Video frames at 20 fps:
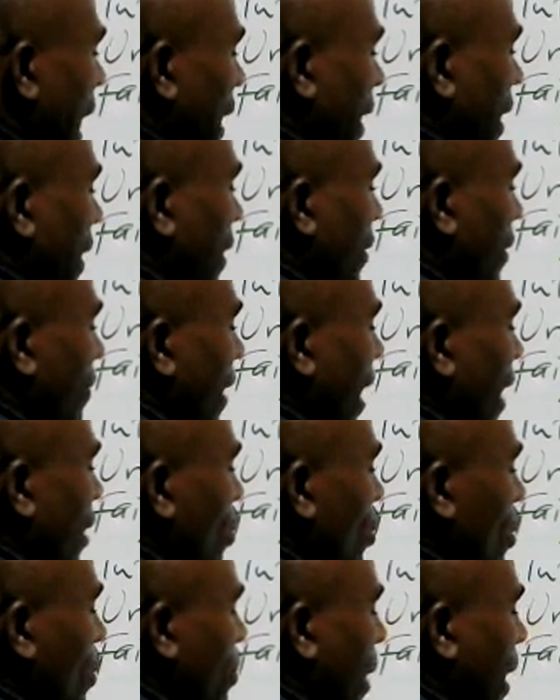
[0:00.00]
I
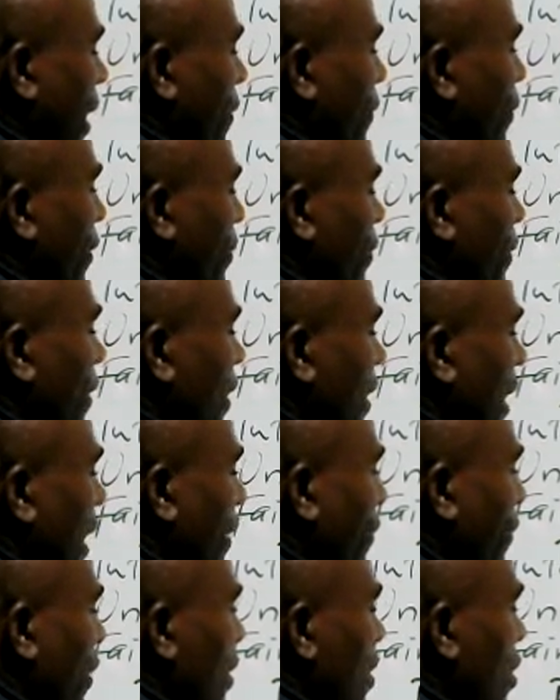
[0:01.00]
revalued by 50,
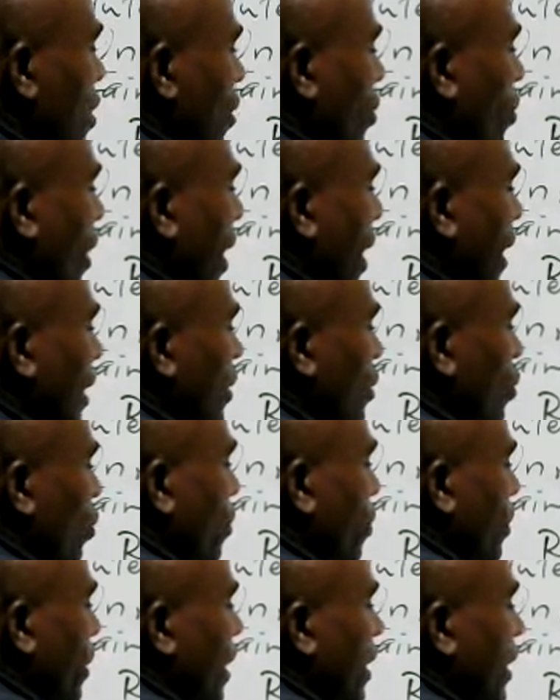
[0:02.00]
therefore it's required
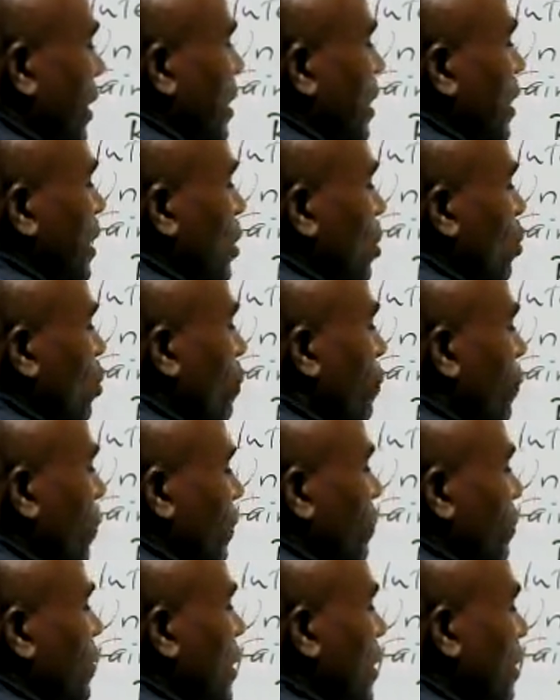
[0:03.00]
to be
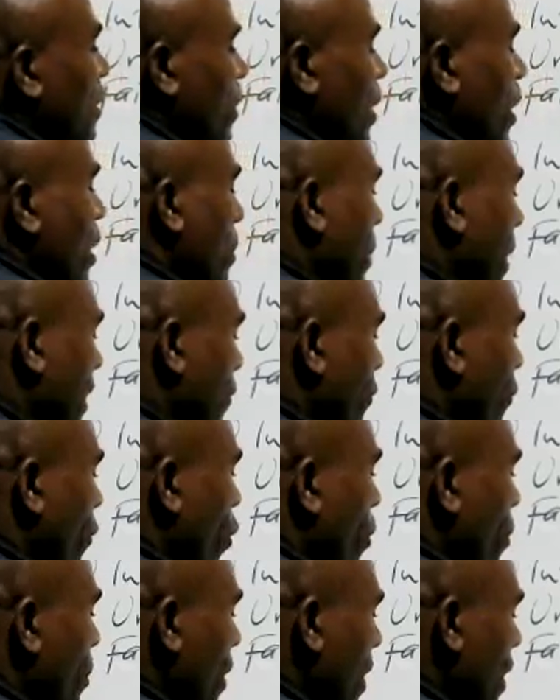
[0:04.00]
250. But
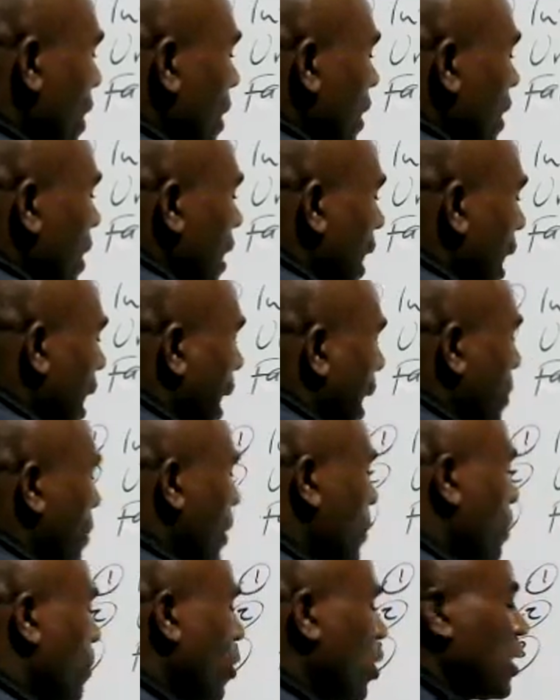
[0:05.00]
for me,
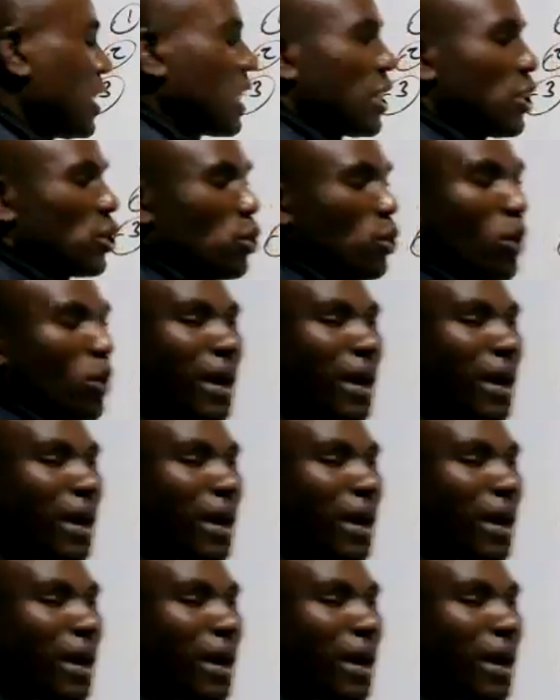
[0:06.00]
I'm reporting